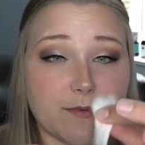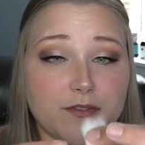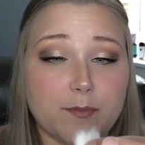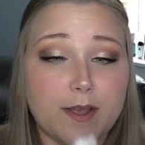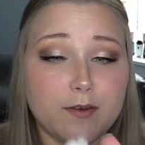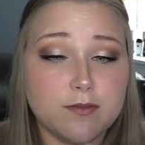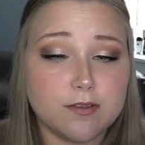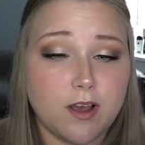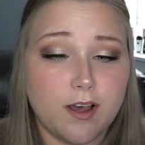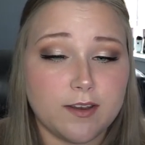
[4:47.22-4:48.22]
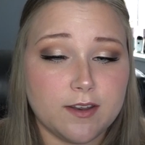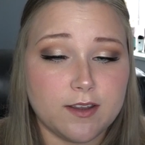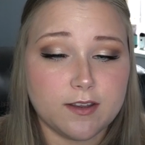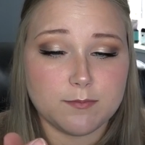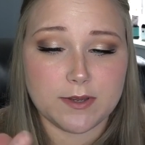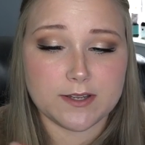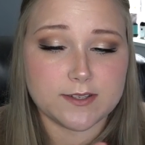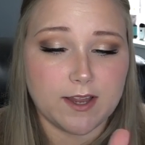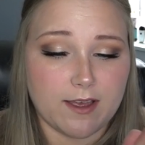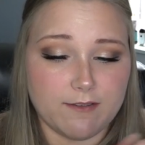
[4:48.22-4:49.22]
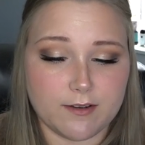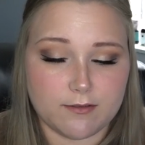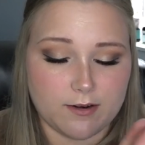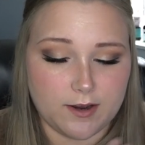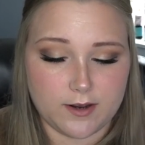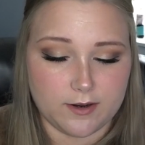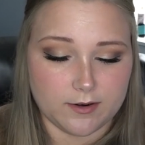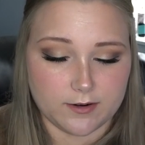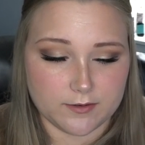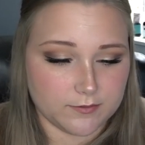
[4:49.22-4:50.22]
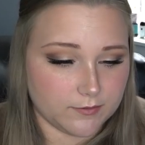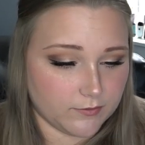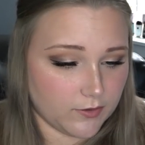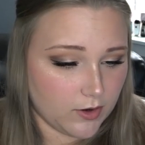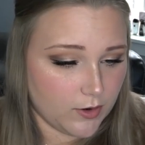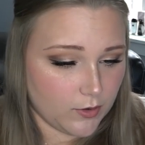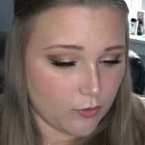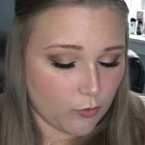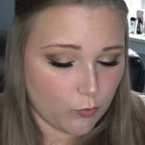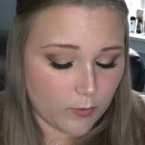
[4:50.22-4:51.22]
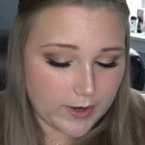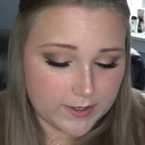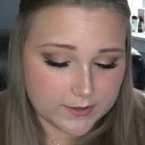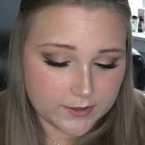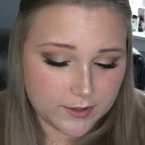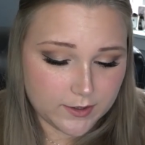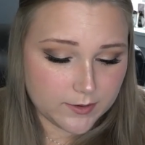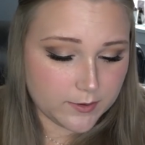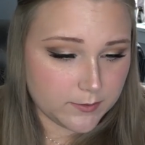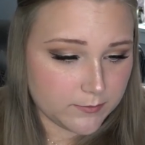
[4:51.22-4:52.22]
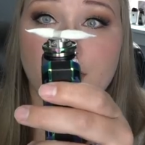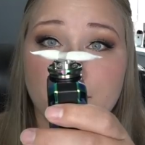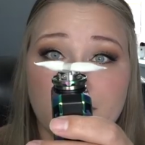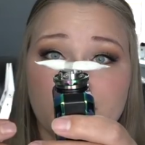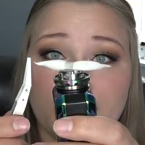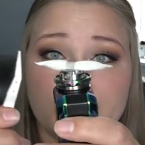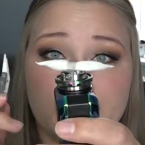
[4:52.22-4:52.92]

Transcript: some of my own cotton in because I have it right here ready to go. Now I'm gonna cut